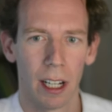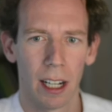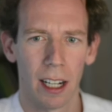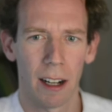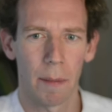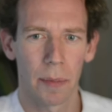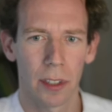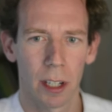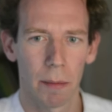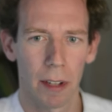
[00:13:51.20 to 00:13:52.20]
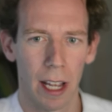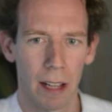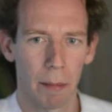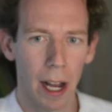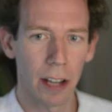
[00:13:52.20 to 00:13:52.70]
um, something
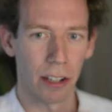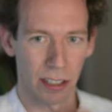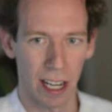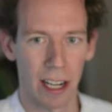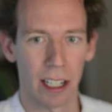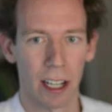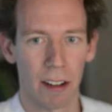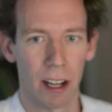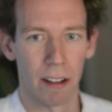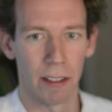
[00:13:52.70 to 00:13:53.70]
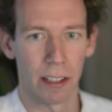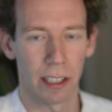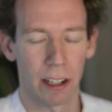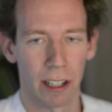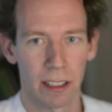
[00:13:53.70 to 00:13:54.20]
my understanding of, of this
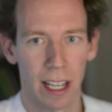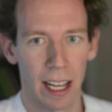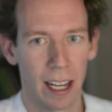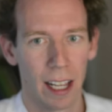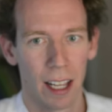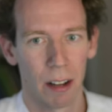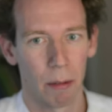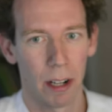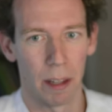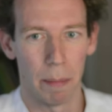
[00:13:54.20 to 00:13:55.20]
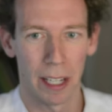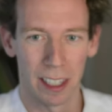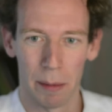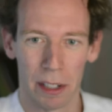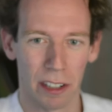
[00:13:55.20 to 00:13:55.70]
area is that one of the big
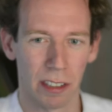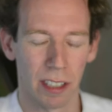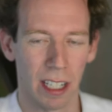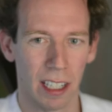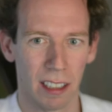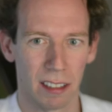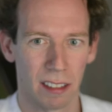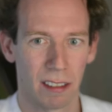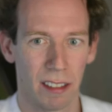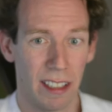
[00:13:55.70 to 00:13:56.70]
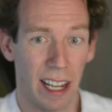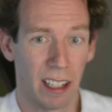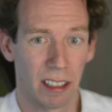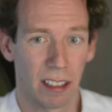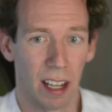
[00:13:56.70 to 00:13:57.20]
limiters is the data
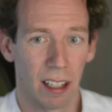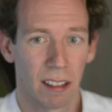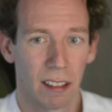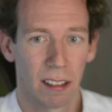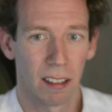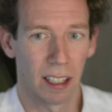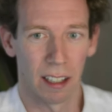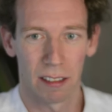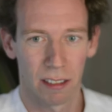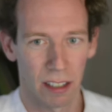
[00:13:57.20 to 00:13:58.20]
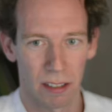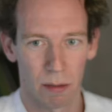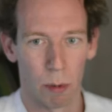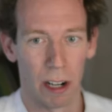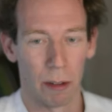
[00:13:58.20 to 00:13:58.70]
set. Like, just
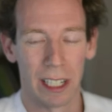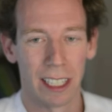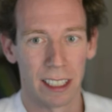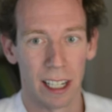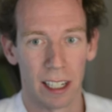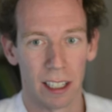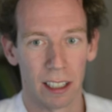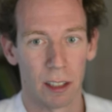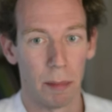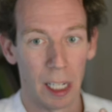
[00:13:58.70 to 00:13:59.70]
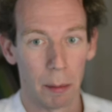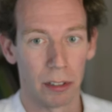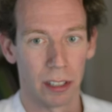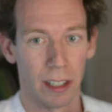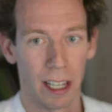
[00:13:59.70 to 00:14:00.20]
where do we get the data to be able
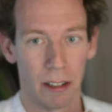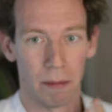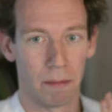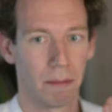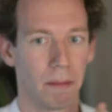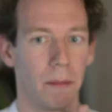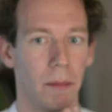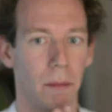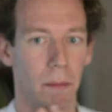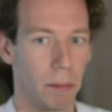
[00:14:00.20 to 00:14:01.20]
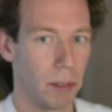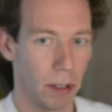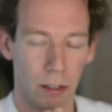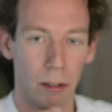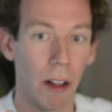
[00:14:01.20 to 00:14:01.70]
to then do,
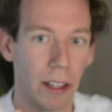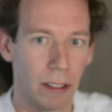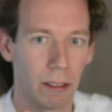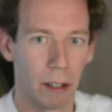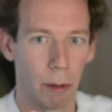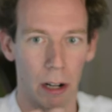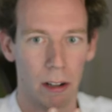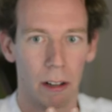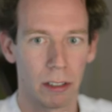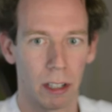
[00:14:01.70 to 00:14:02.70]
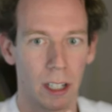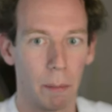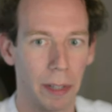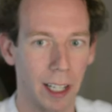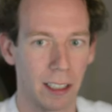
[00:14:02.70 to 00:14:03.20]
do all what I'll call sort of
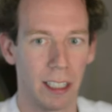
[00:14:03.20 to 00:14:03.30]
complexity